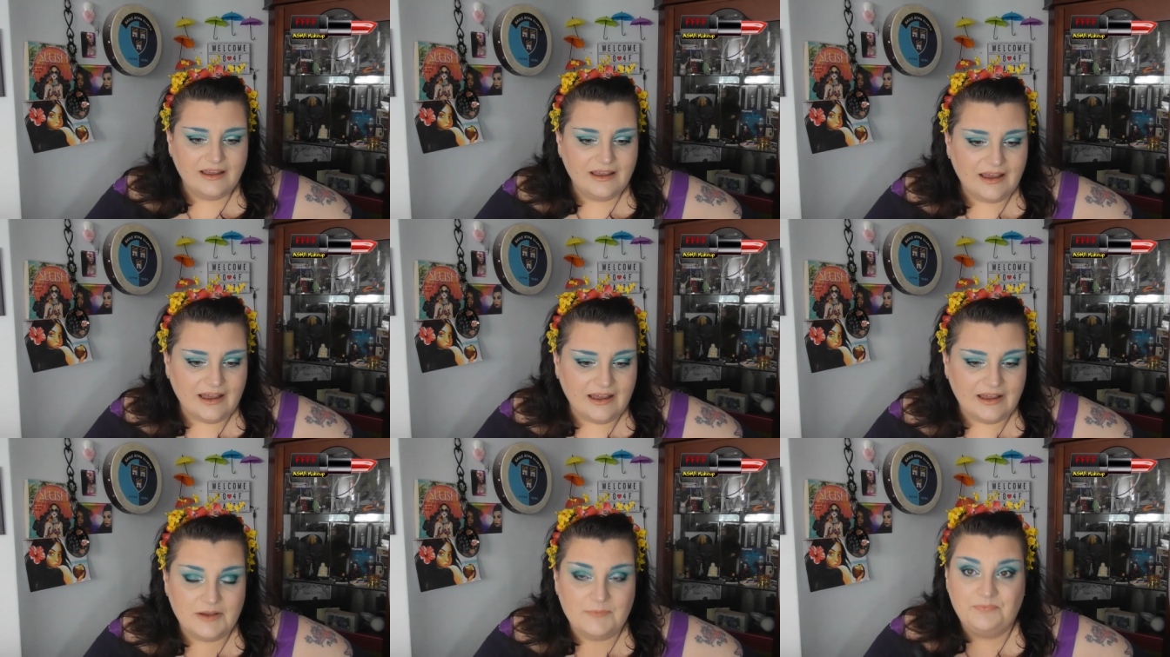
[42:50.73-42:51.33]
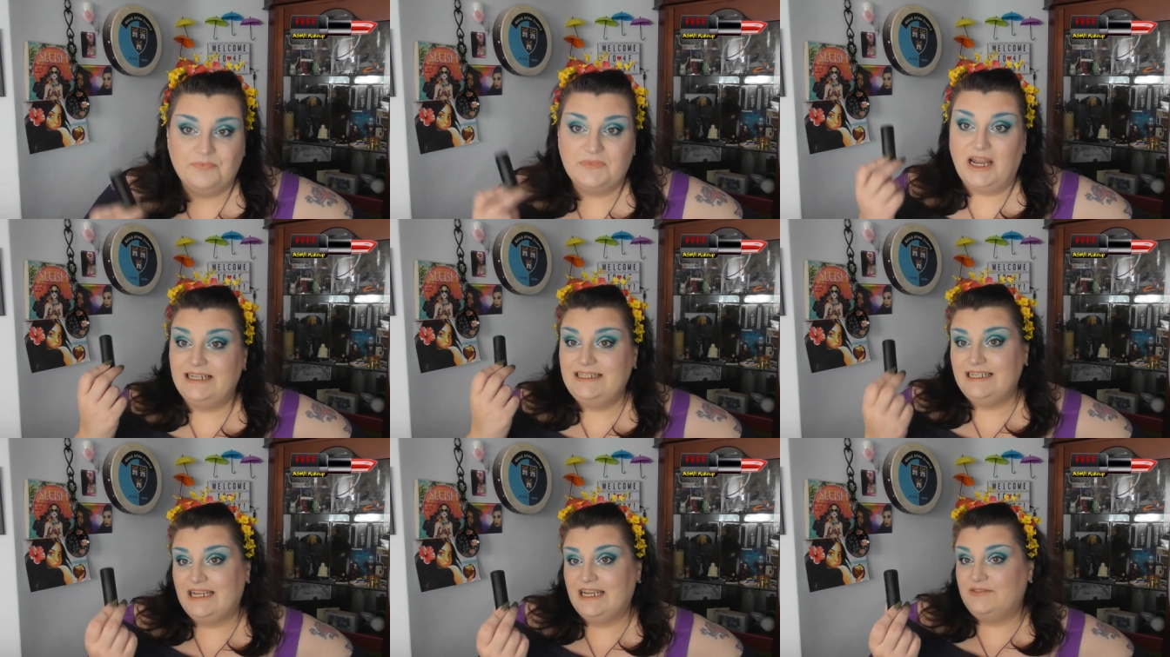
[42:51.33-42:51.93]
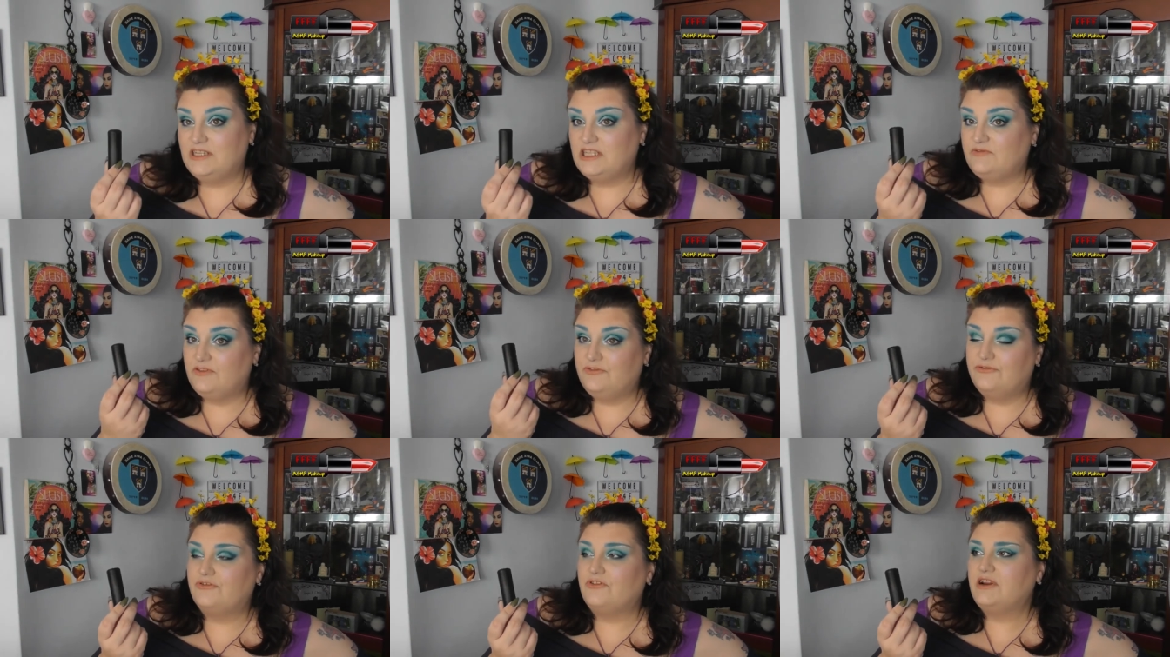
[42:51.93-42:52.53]
Um, I did get this for
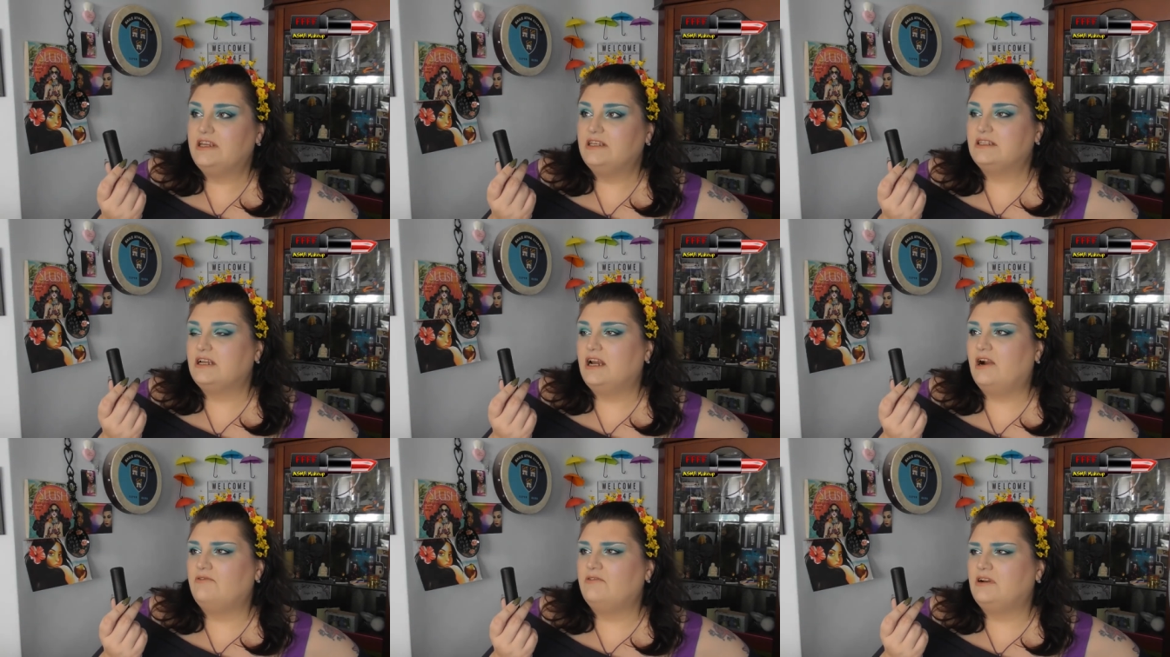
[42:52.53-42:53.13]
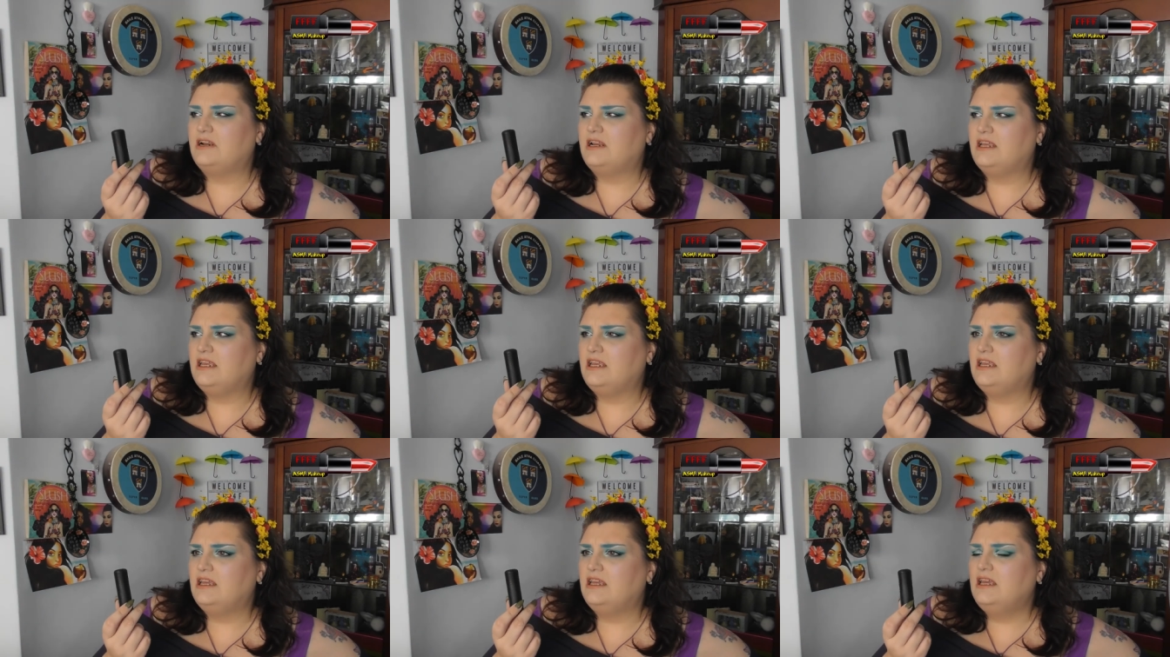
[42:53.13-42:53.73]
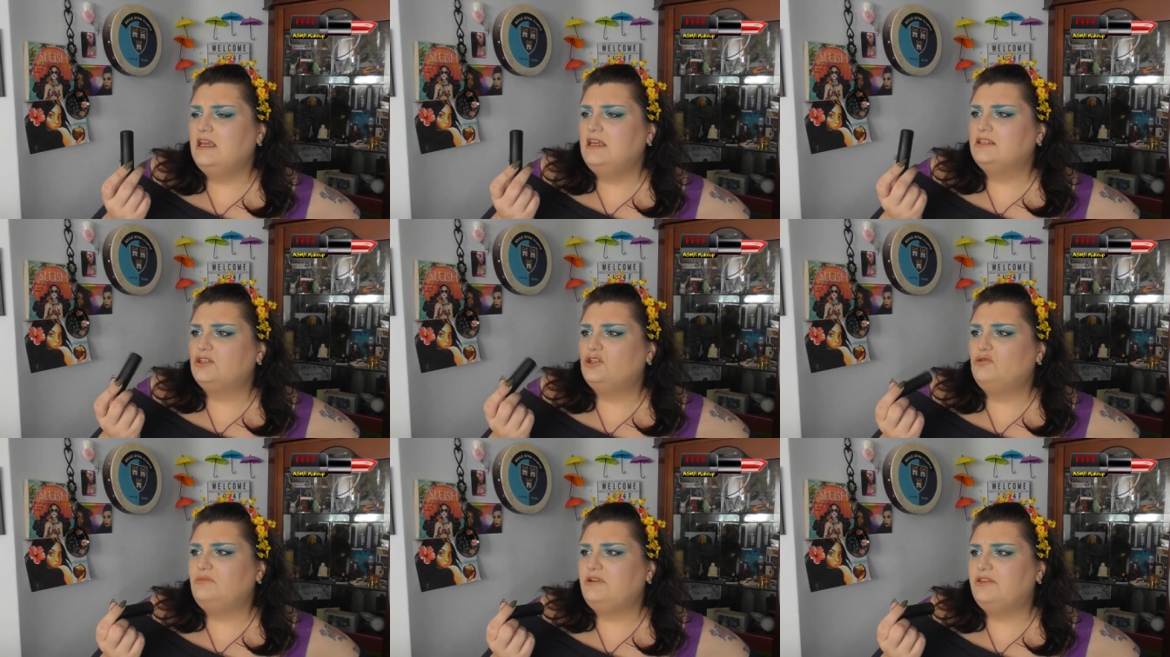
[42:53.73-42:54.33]
free. It's currently, it's
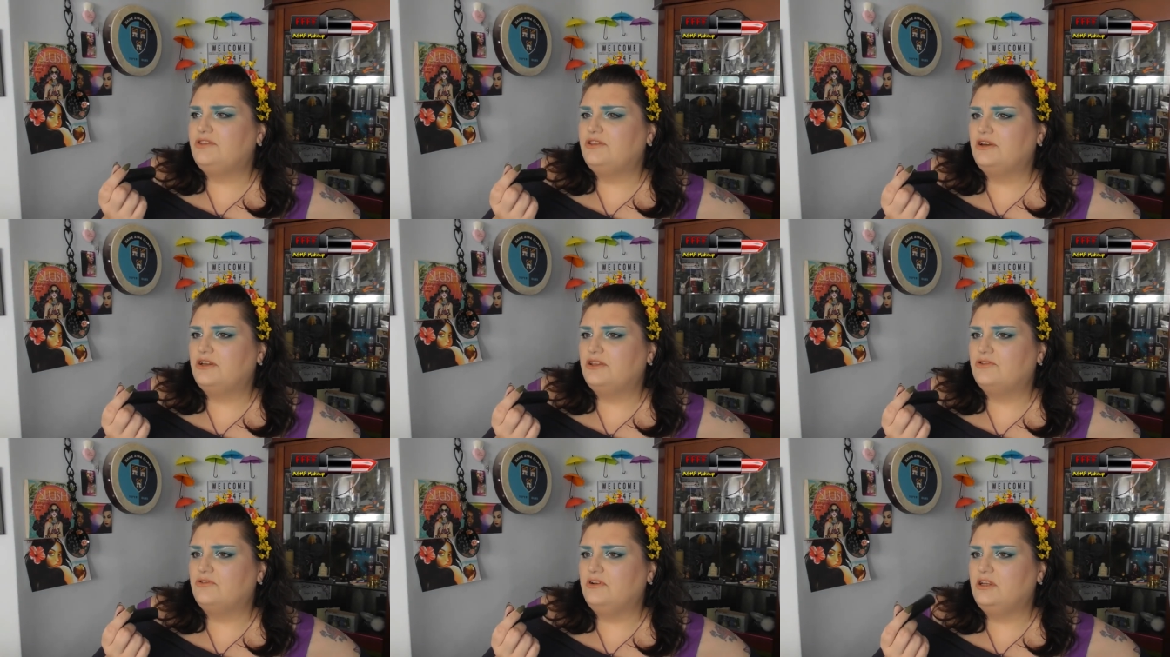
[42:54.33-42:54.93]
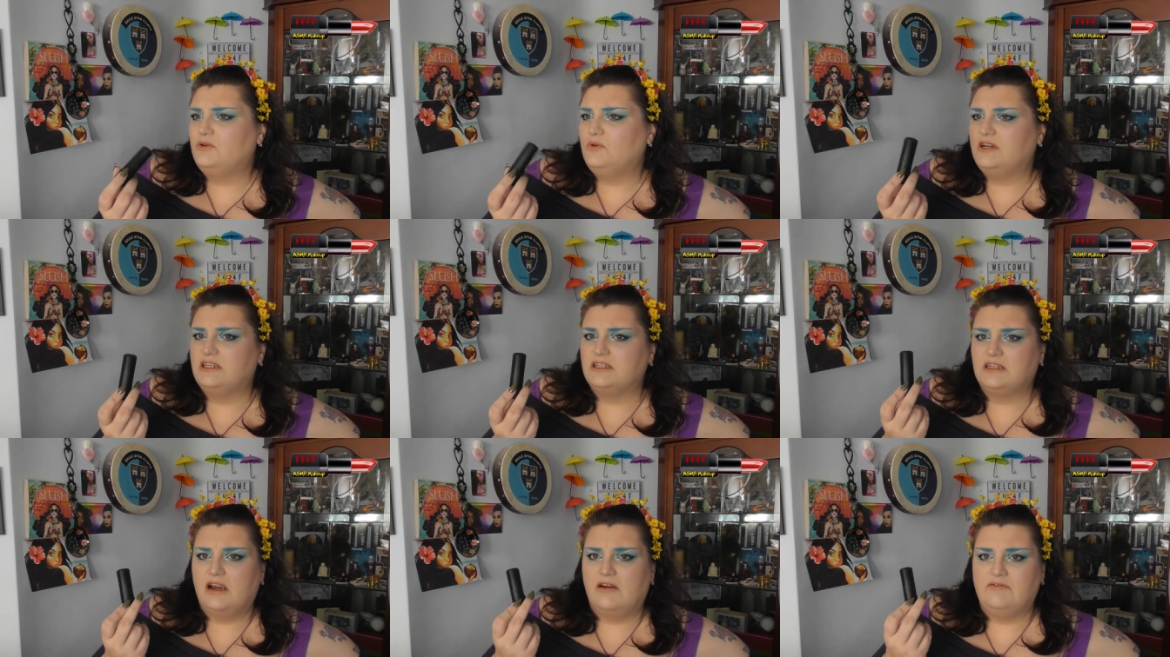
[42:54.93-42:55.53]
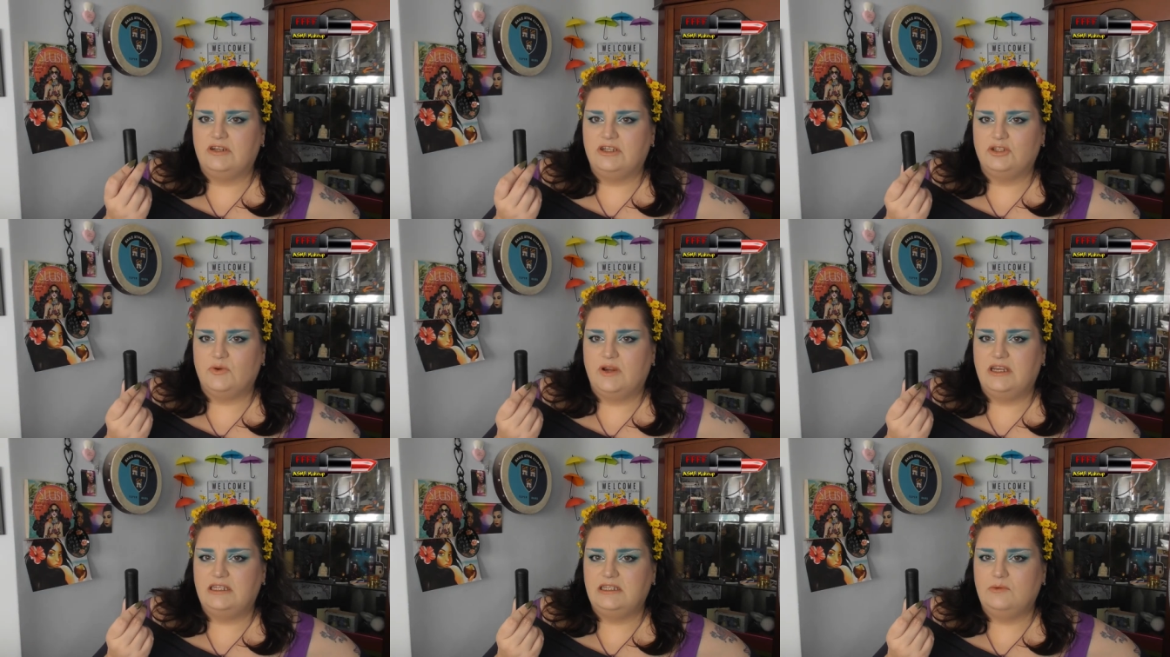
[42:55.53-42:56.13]
normally thirty-three quid, it's currently
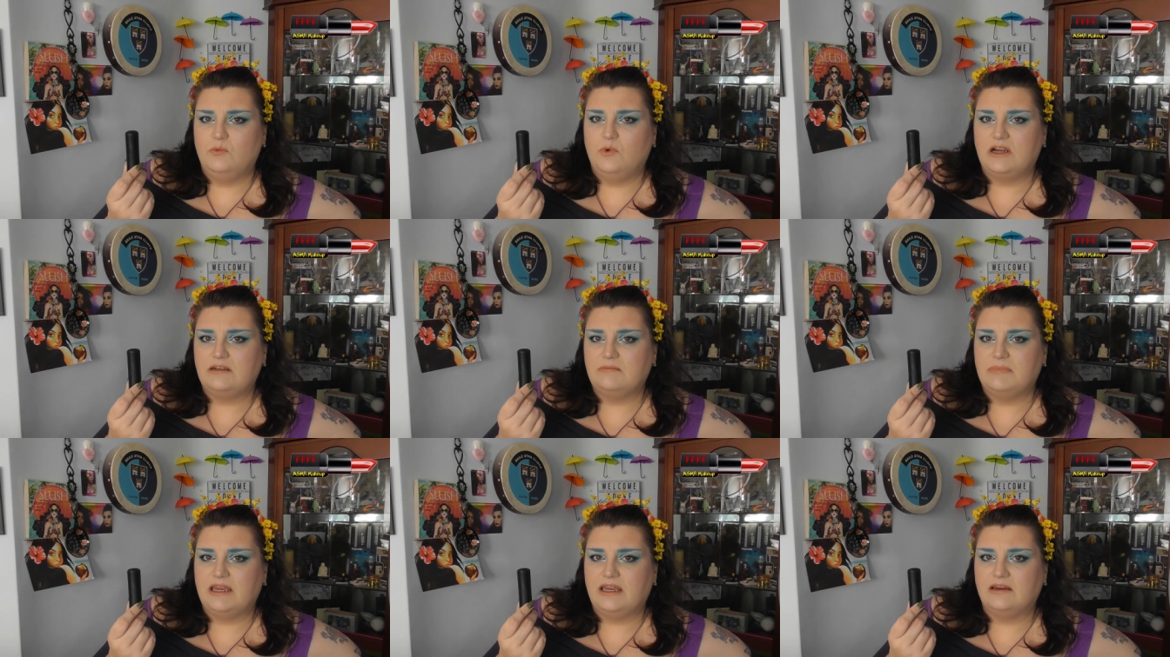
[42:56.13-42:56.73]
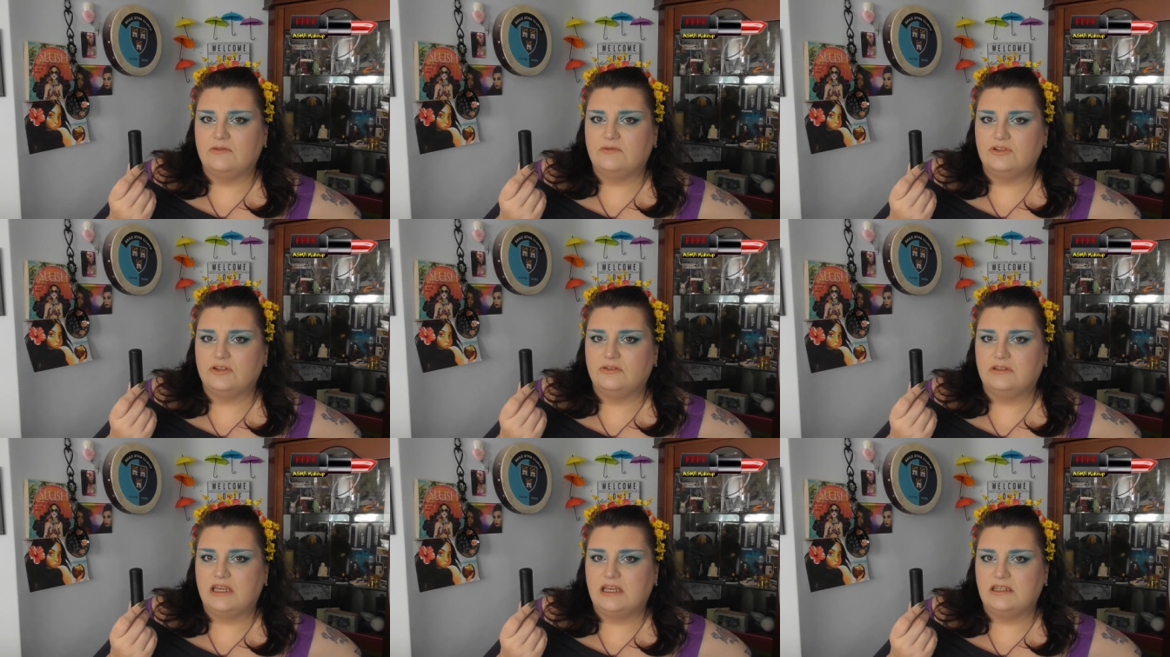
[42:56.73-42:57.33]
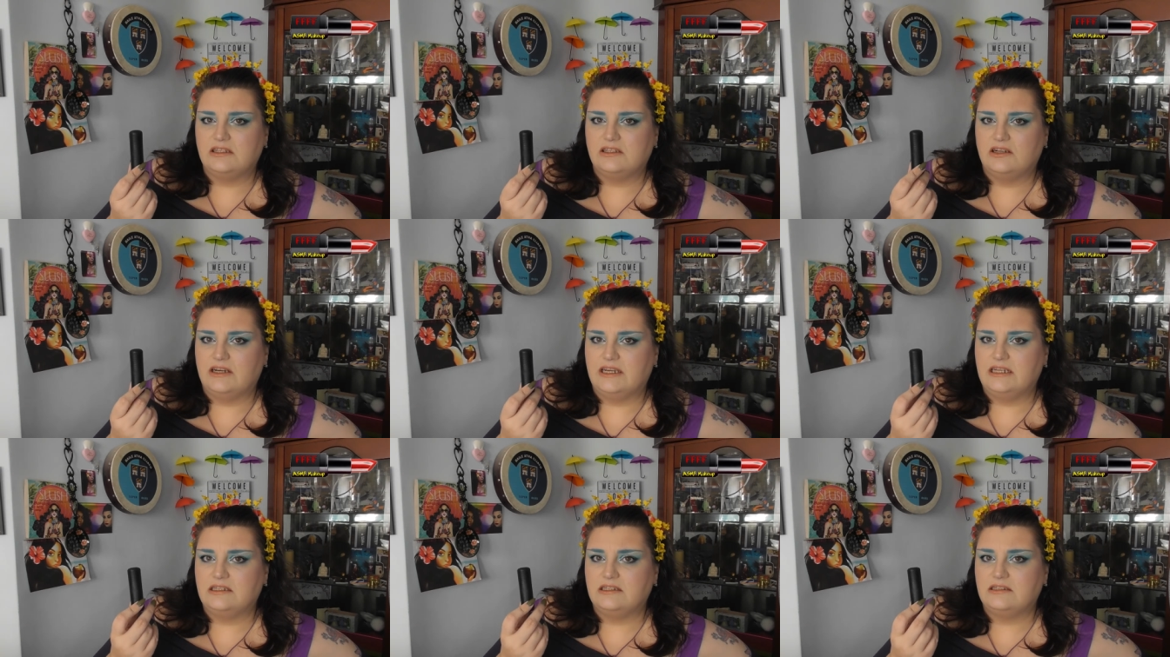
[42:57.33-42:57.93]
twenty-one pounds on their
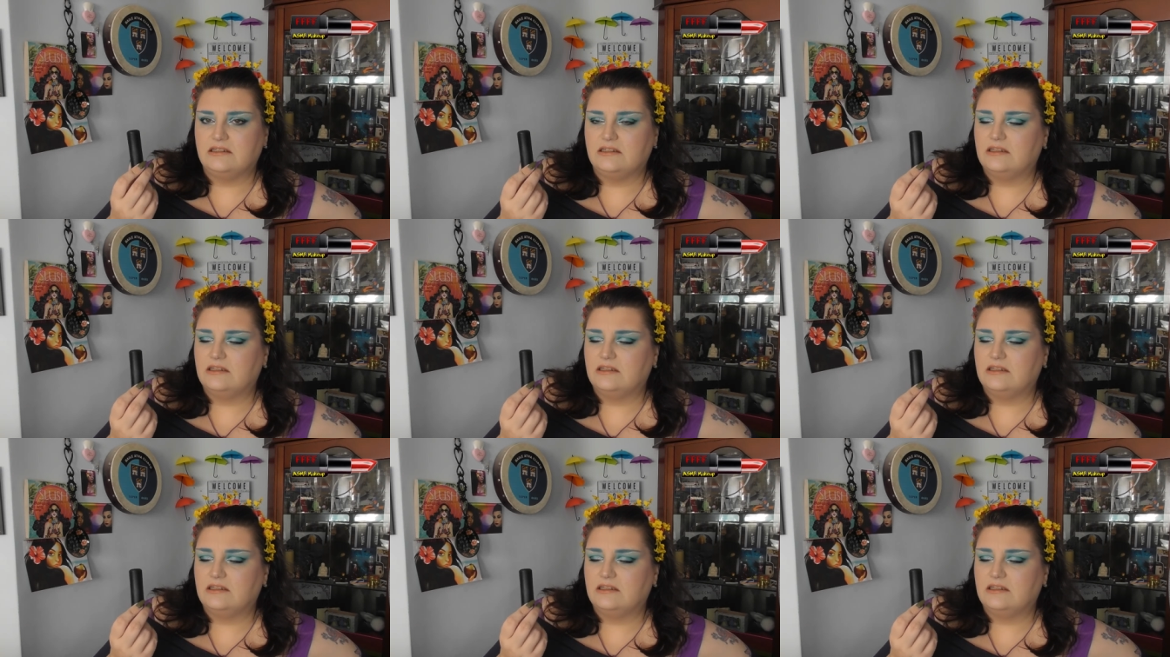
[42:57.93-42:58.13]
site.